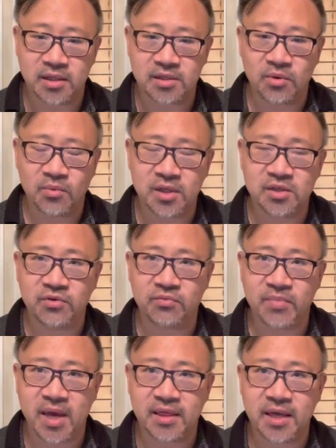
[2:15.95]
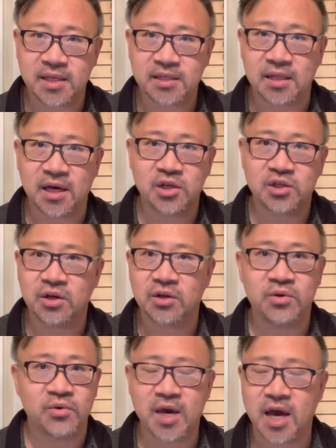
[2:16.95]
So once you've made that selection,
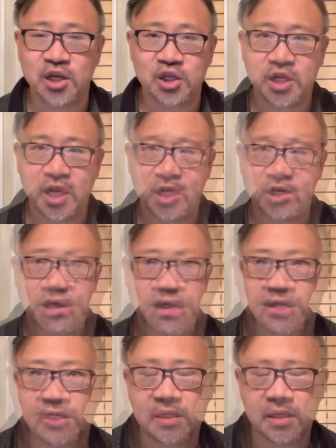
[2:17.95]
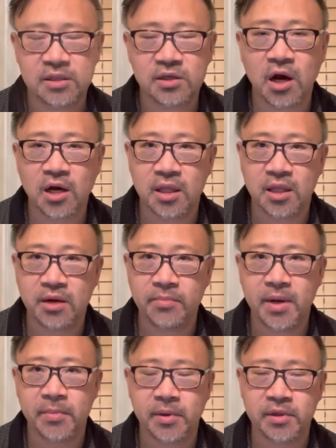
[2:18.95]
you can't change it. Let's talk a little
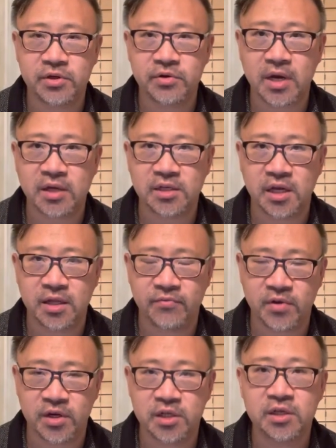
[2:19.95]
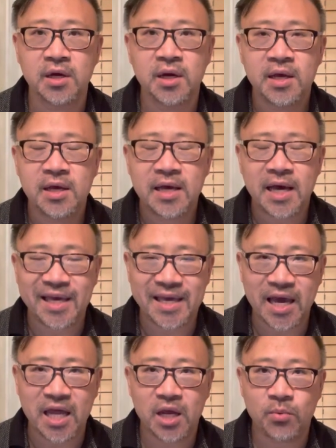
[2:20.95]
bit about the 2018 vintage.
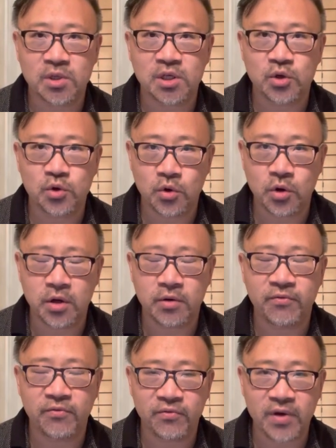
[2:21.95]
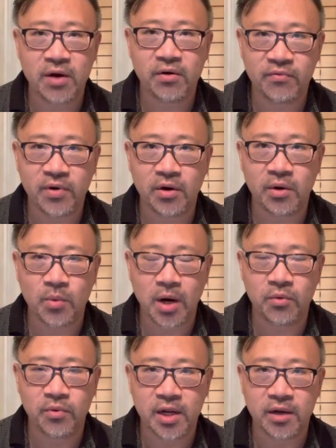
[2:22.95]
Again, it was a good, very, very
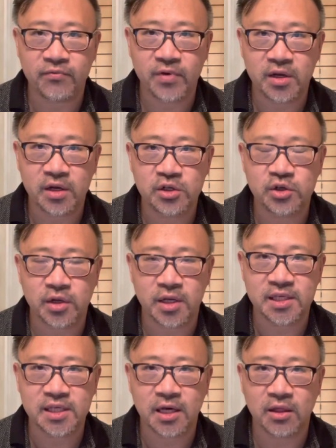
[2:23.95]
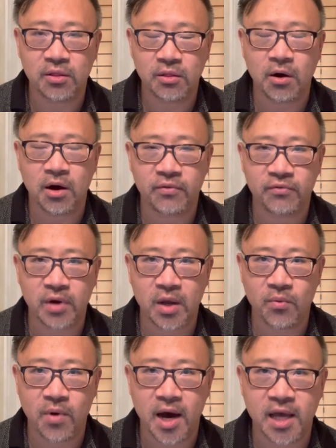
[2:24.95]
well rated vintage. You're going to see a lot of great
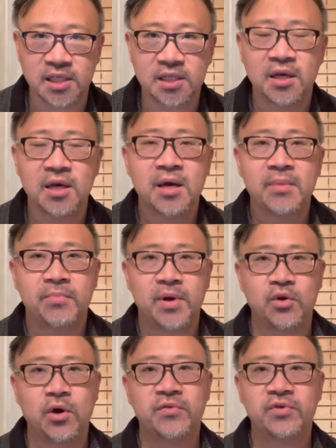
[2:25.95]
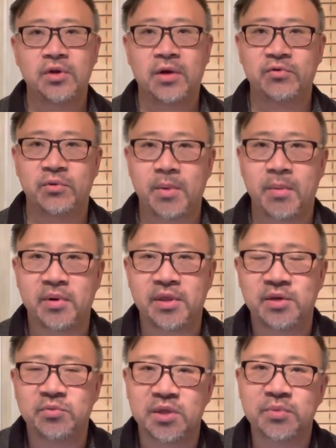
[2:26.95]
wines. But you also have to remember
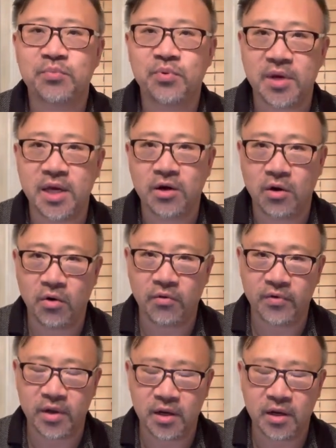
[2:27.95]
this was pre COVID.